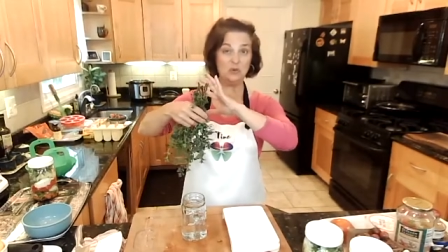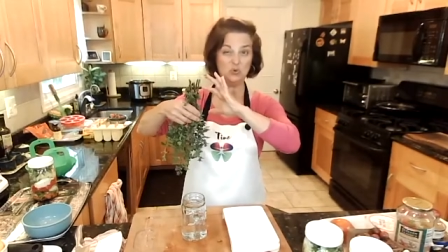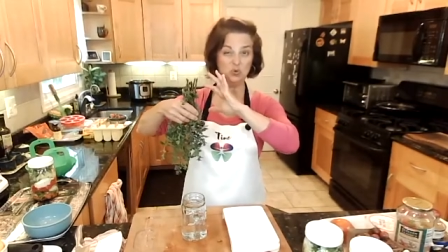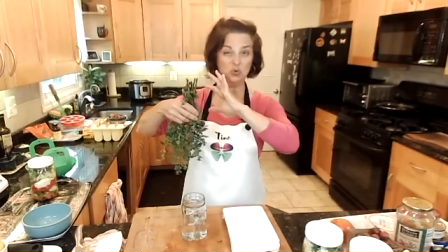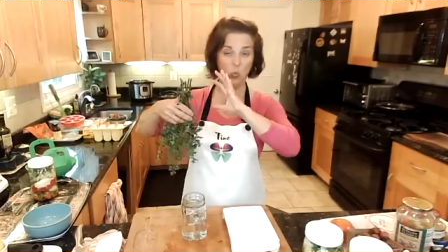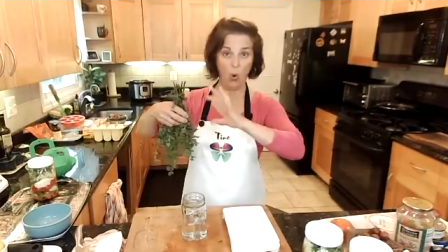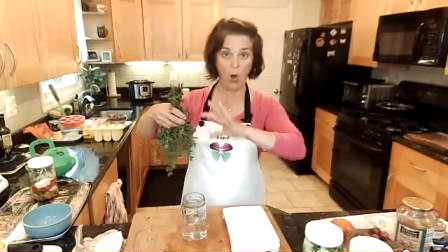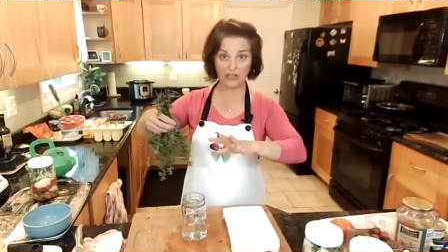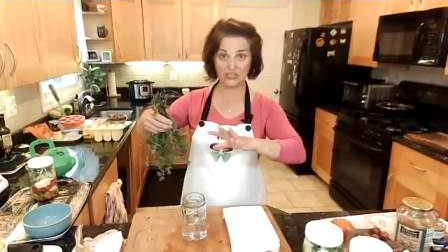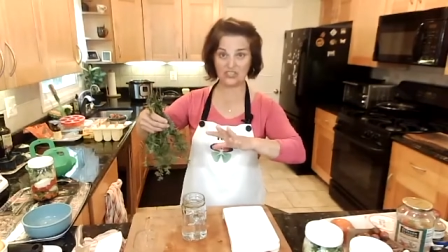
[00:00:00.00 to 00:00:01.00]
you
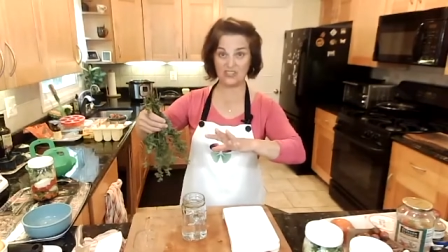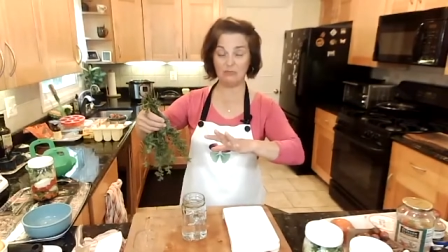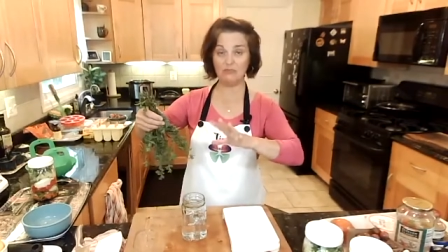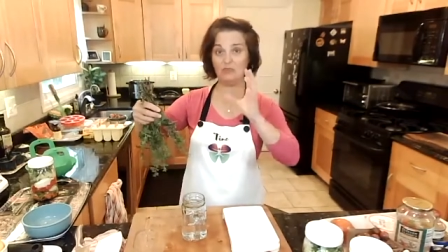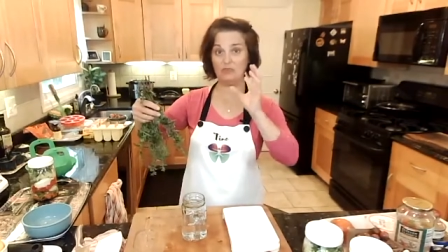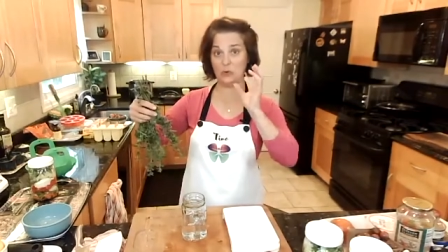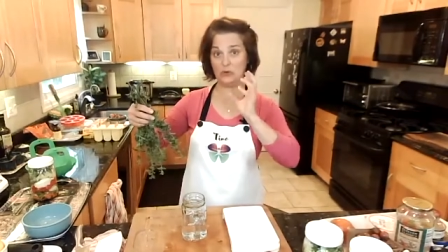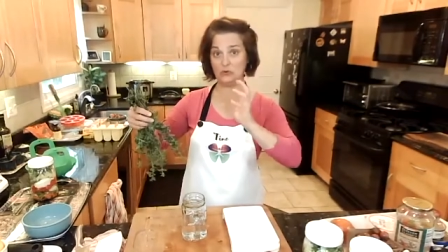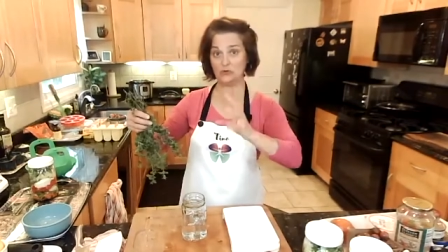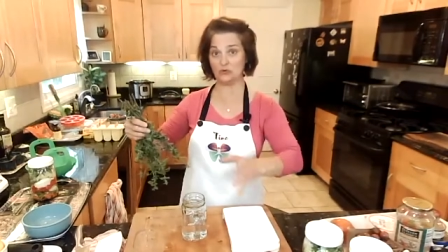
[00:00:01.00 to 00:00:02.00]
wash them before
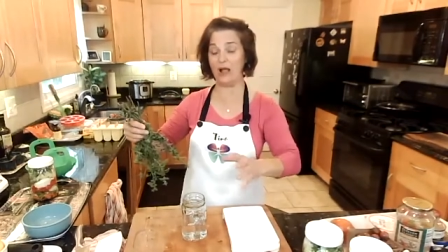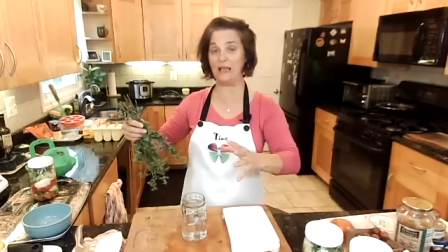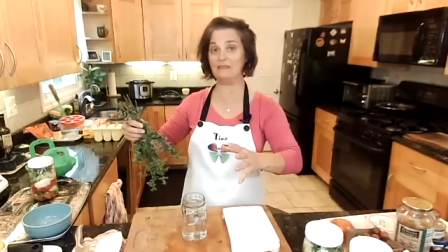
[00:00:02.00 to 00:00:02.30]
you dry